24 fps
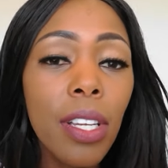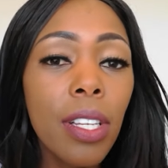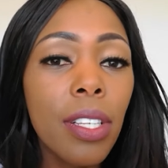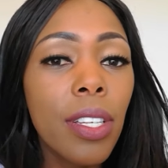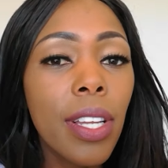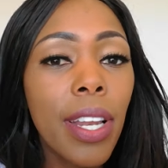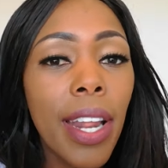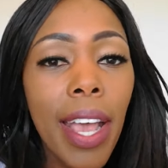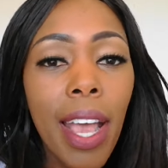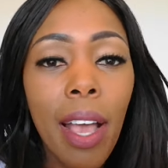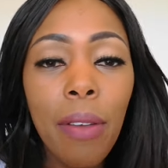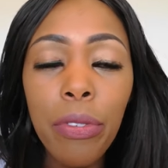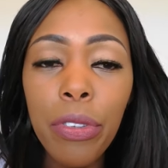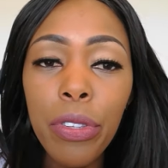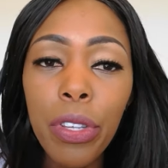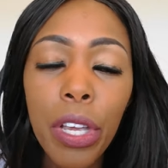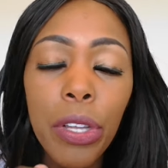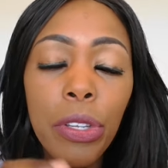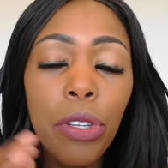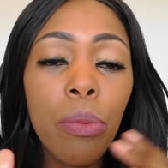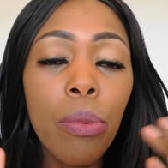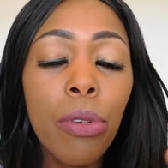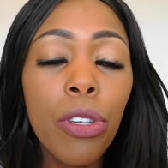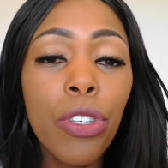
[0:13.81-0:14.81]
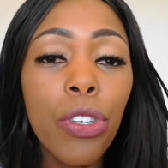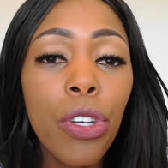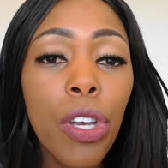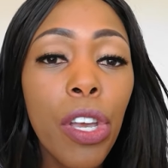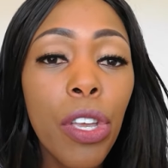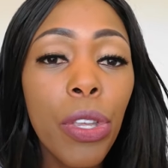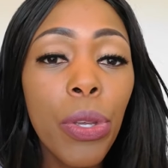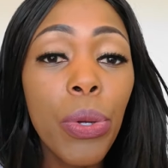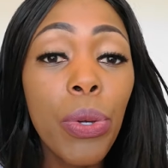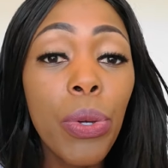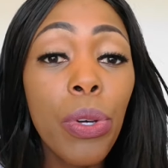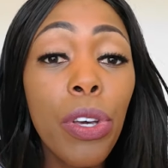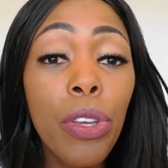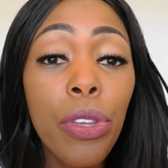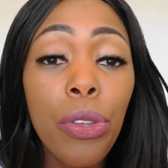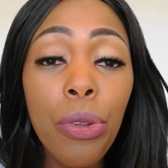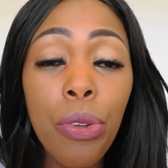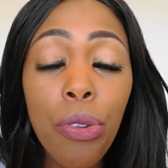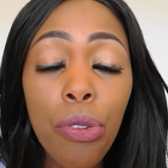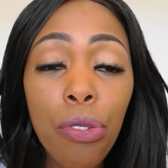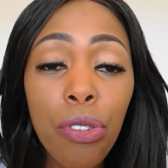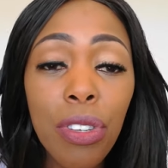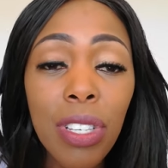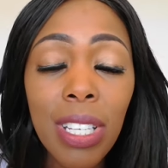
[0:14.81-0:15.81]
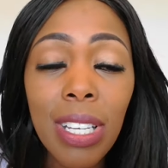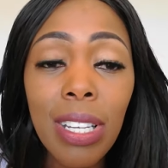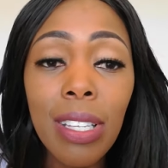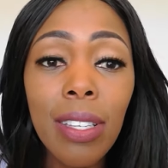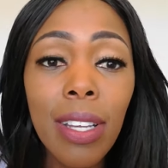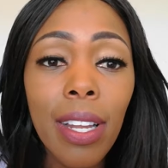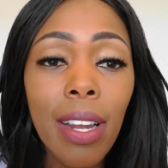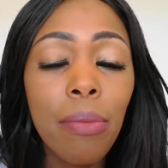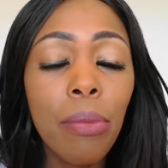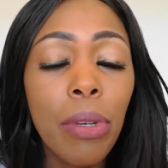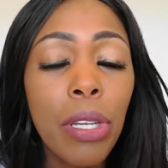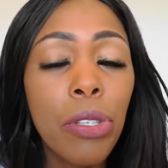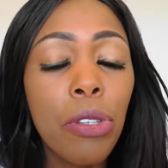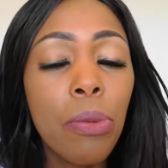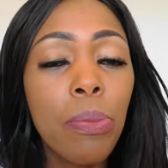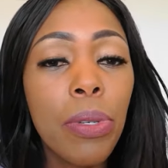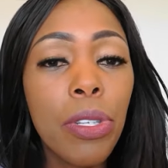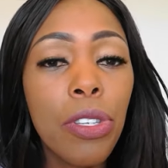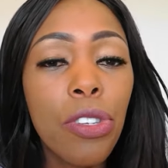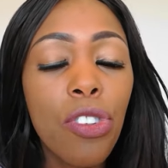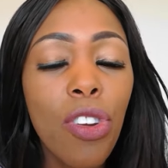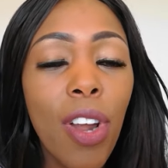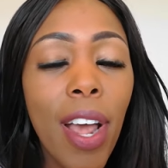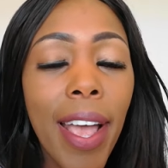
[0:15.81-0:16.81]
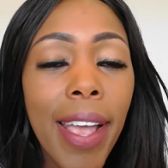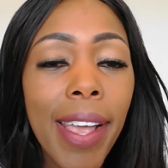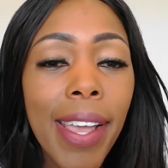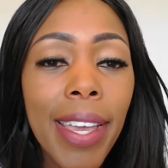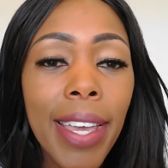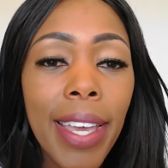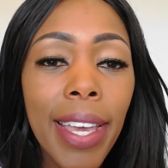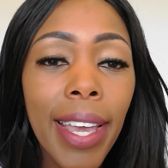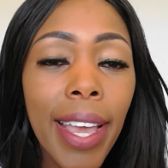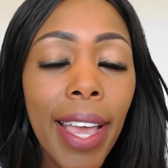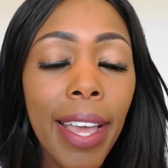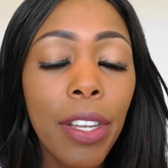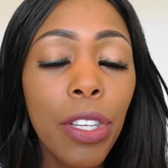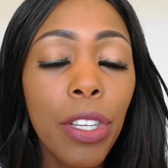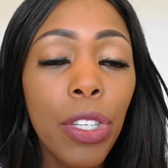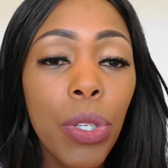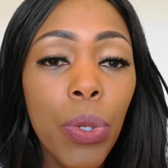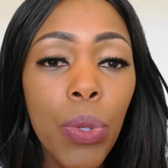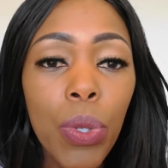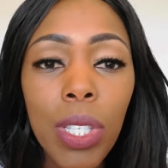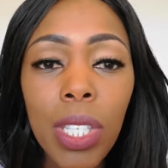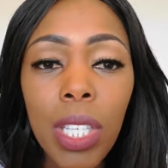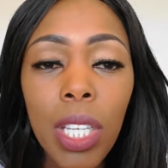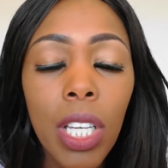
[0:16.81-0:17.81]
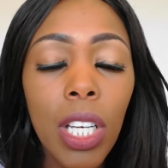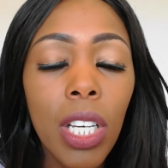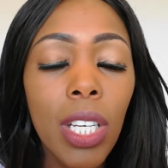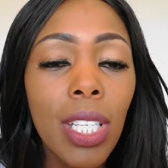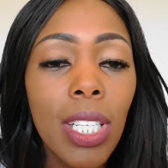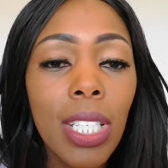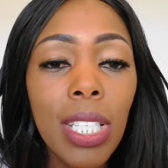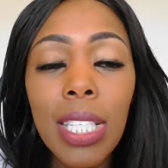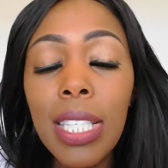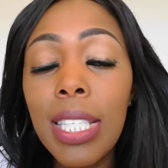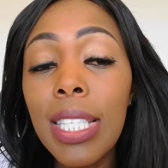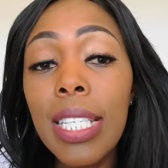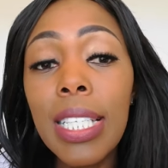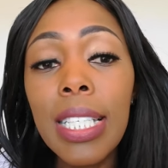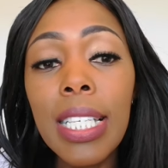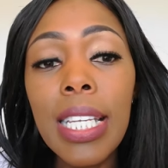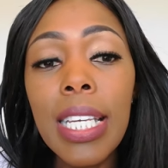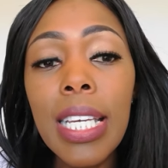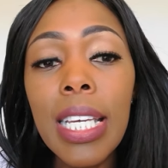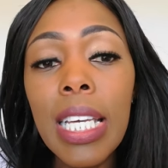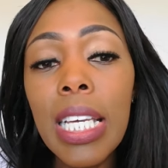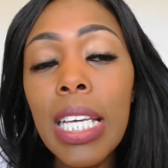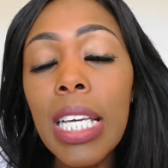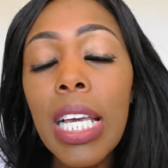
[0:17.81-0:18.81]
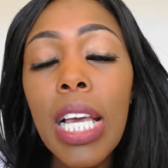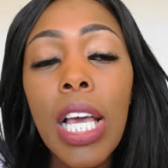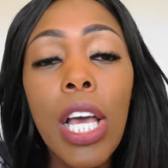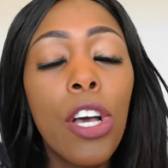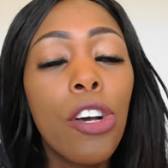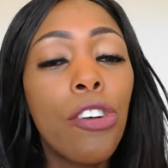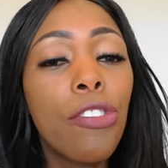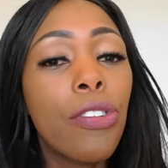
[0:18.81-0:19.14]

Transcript: Today I'm just going to be showing you a new routine that I'm going to be trying and using consistently